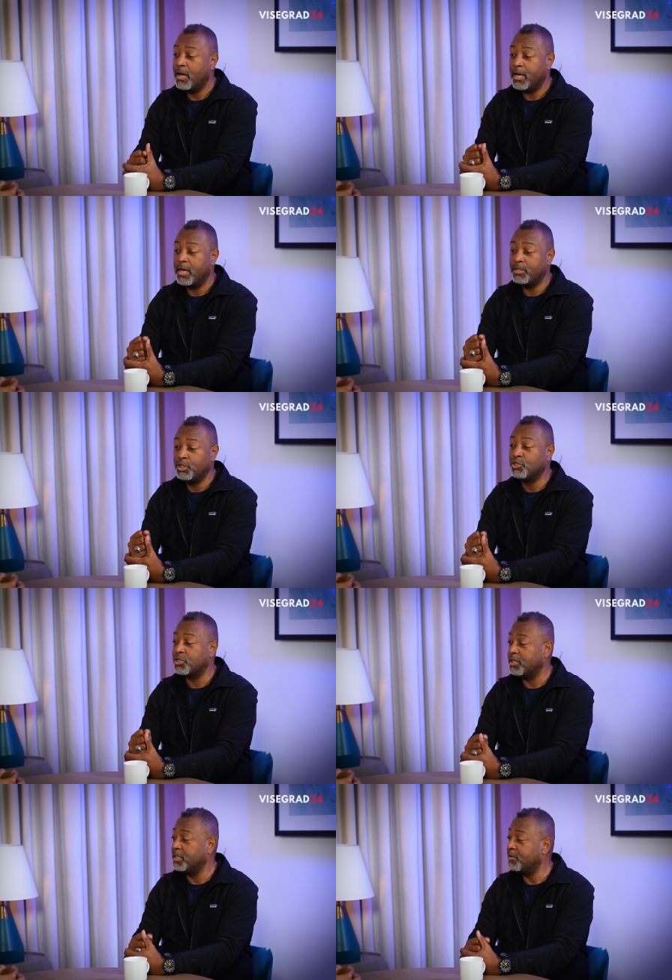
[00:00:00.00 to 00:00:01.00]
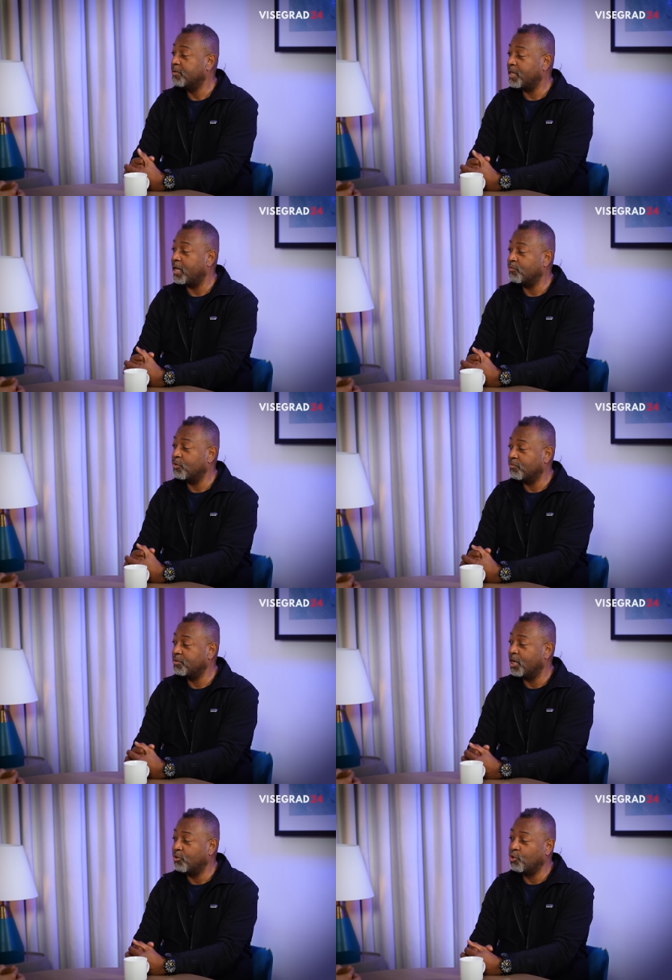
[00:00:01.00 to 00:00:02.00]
and usually that will you know